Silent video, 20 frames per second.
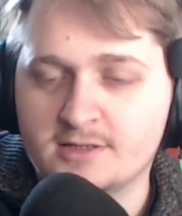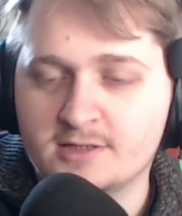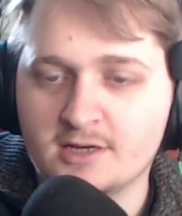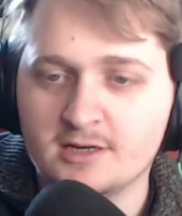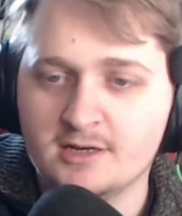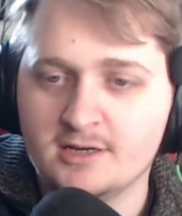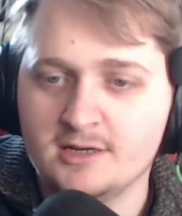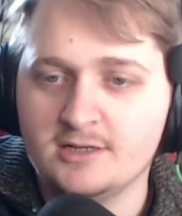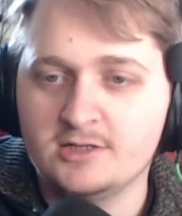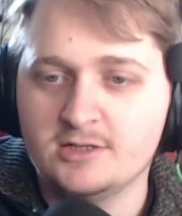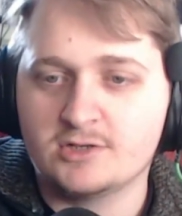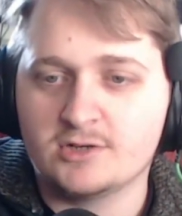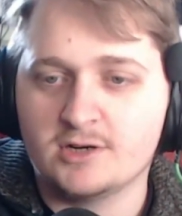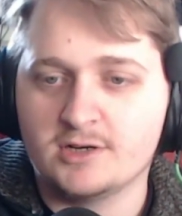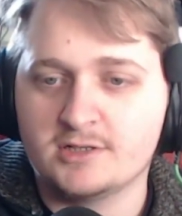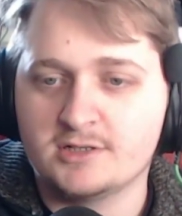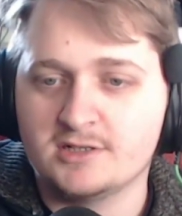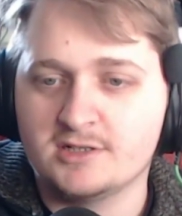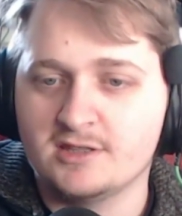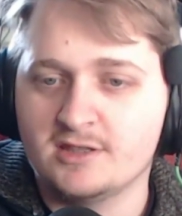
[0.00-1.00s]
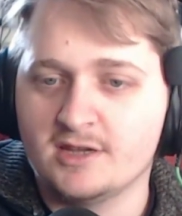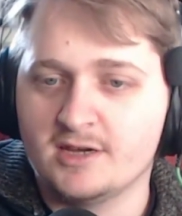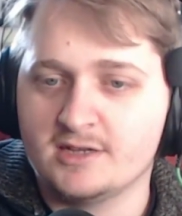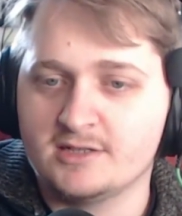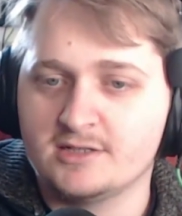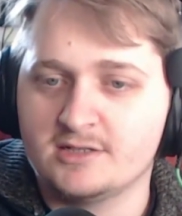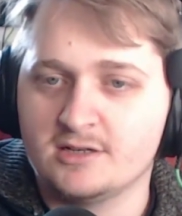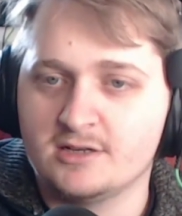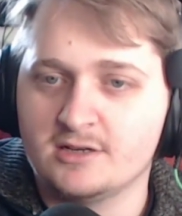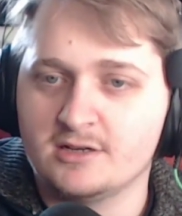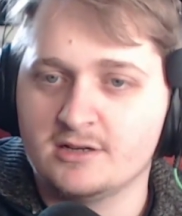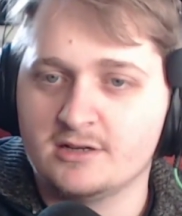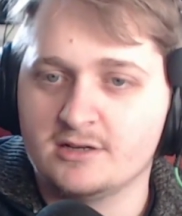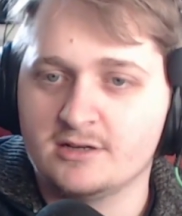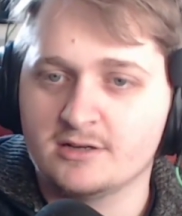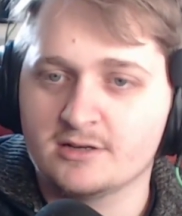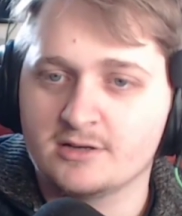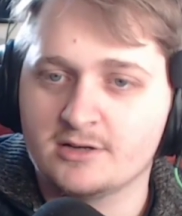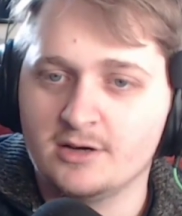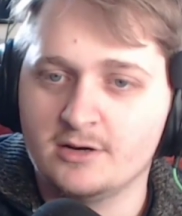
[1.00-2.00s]
it's kind of interesting that
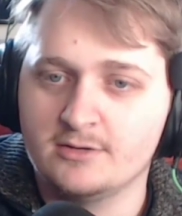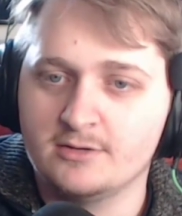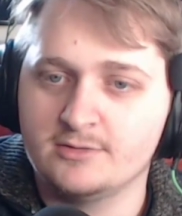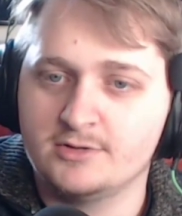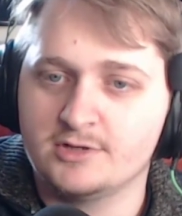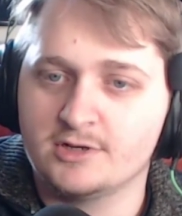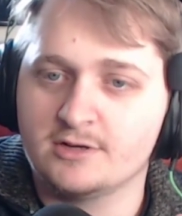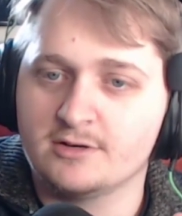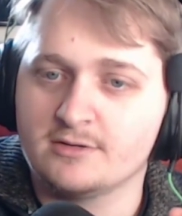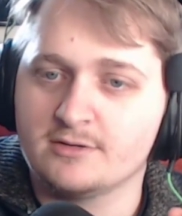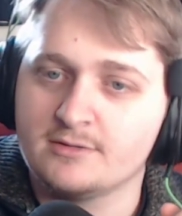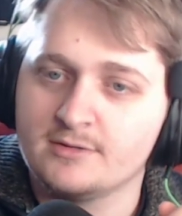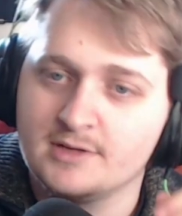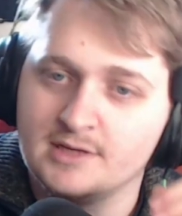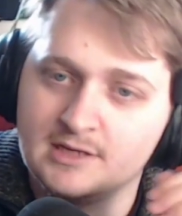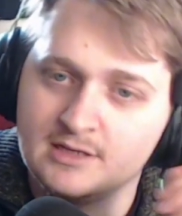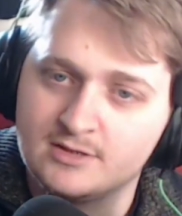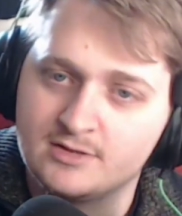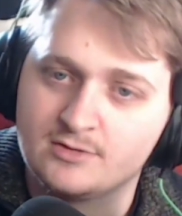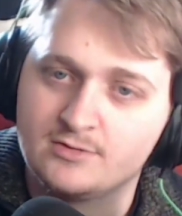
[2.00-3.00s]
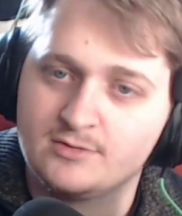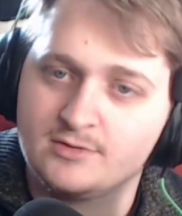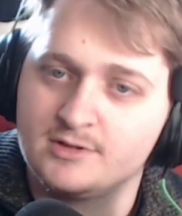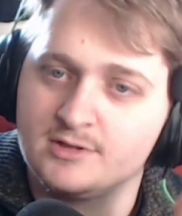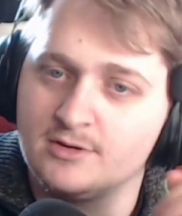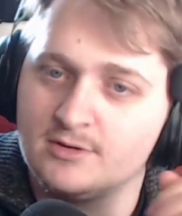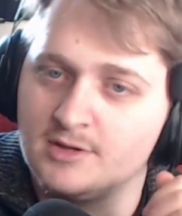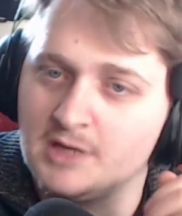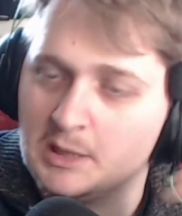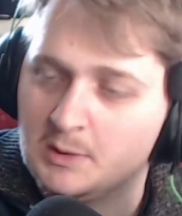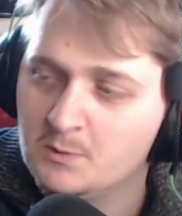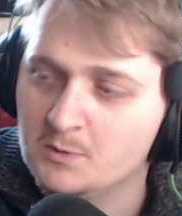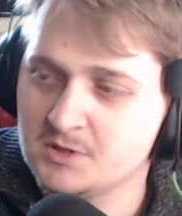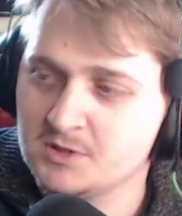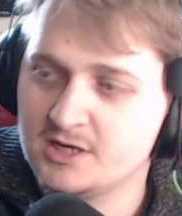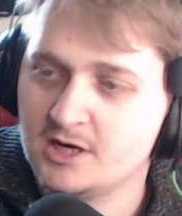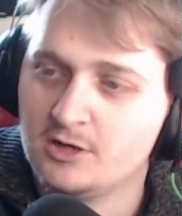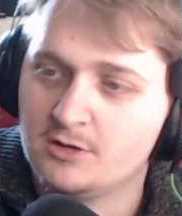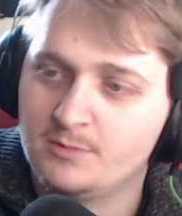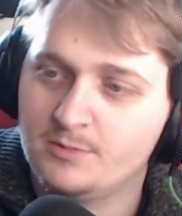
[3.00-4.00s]
Kojo is also like
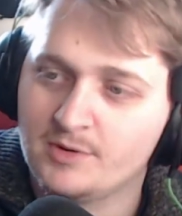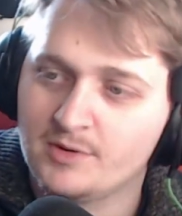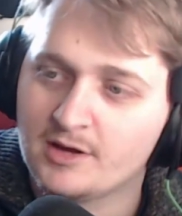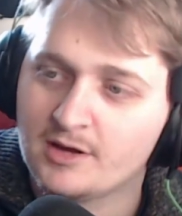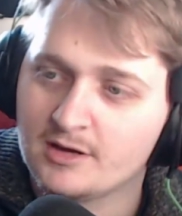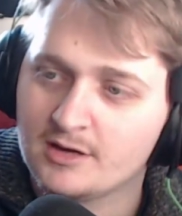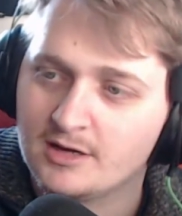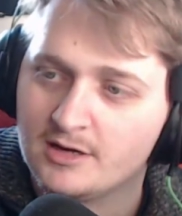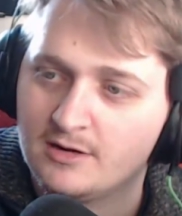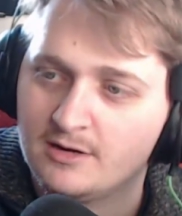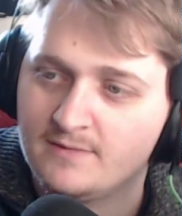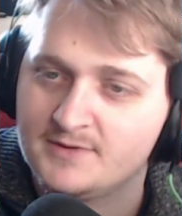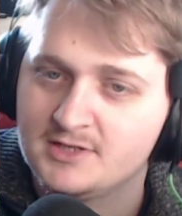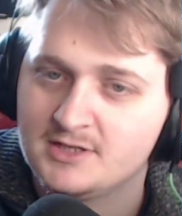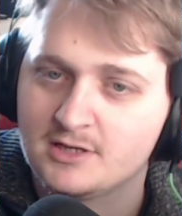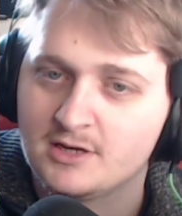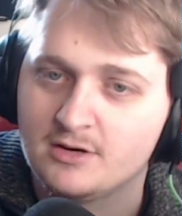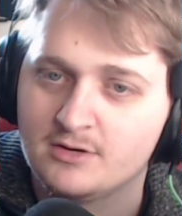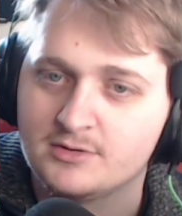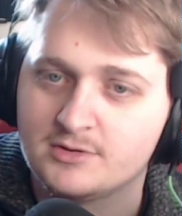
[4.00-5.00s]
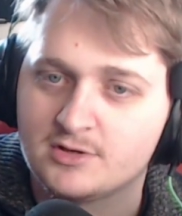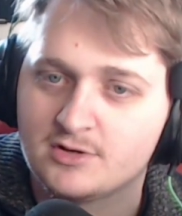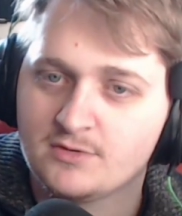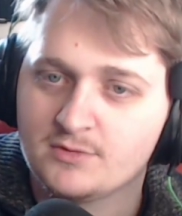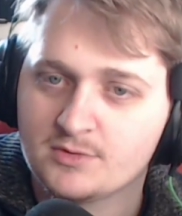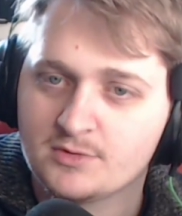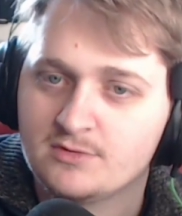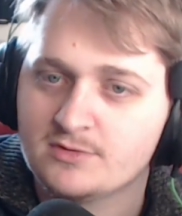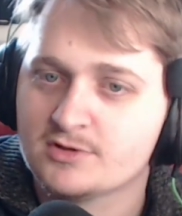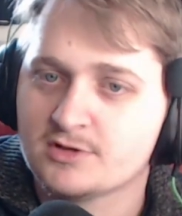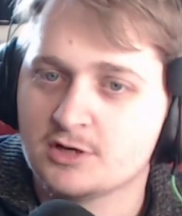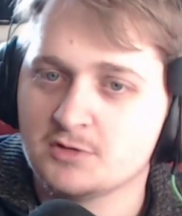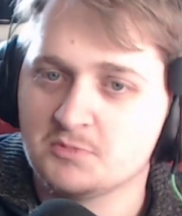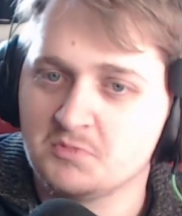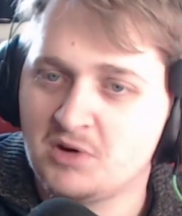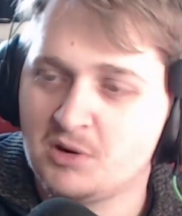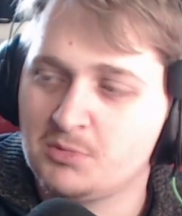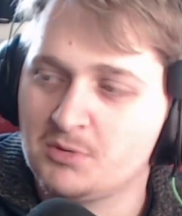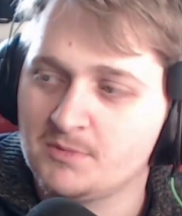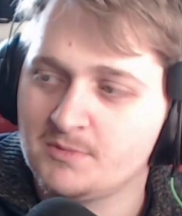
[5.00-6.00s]
was helping her, and obviously Kojo would also
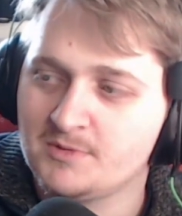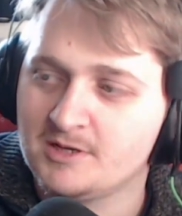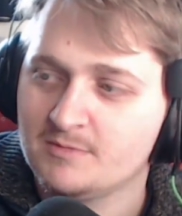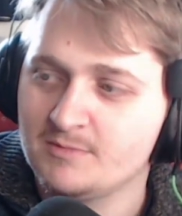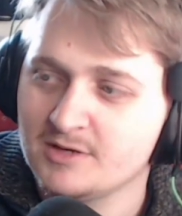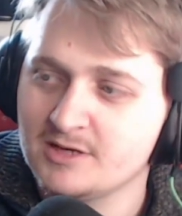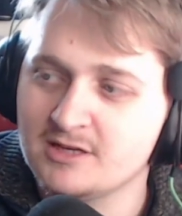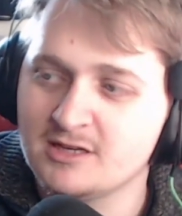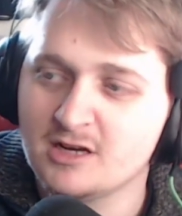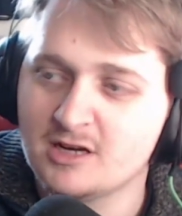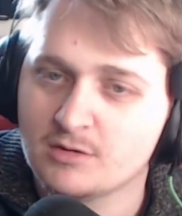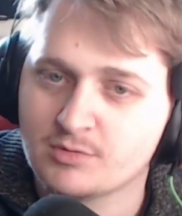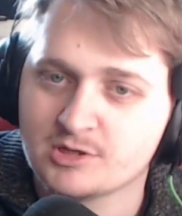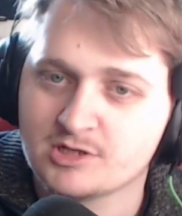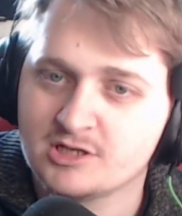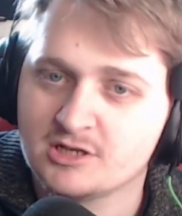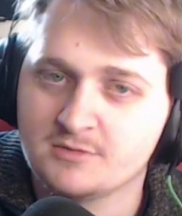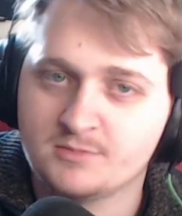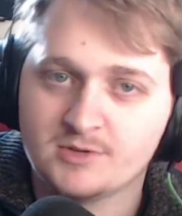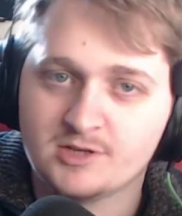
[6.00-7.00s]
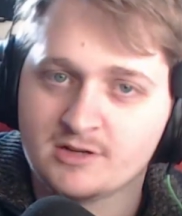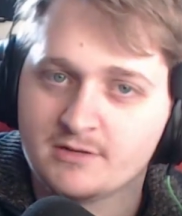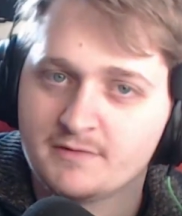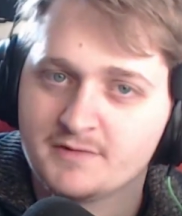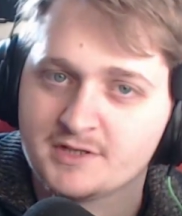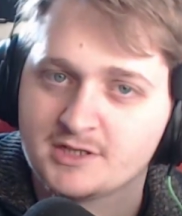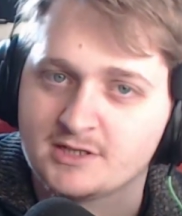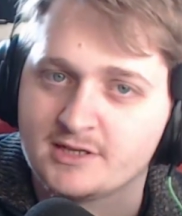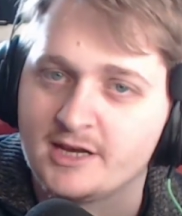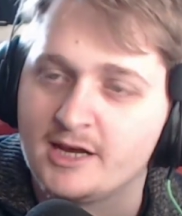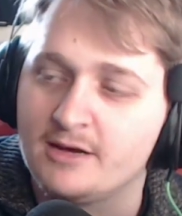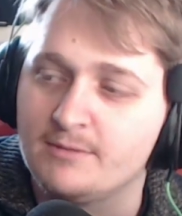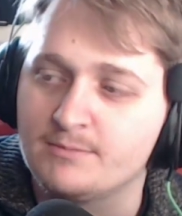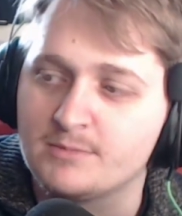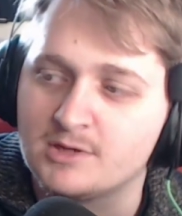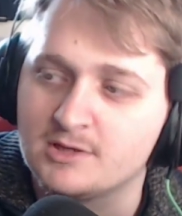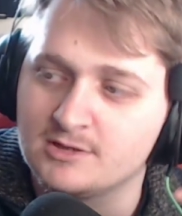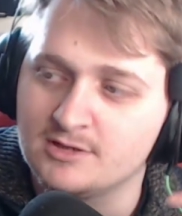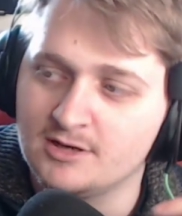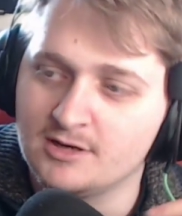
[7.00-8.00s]
probably be a recipient of a
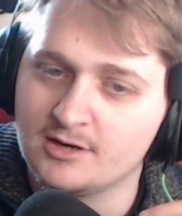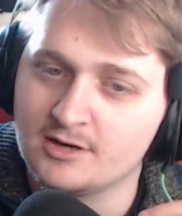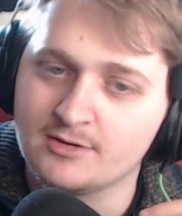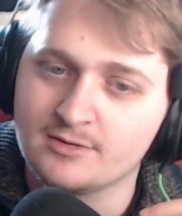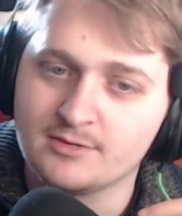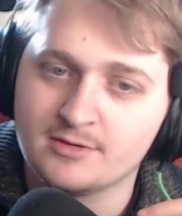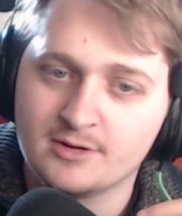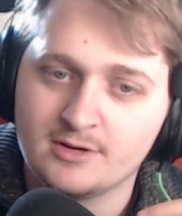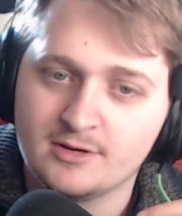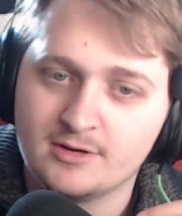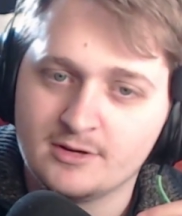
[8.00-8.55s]
scam because you know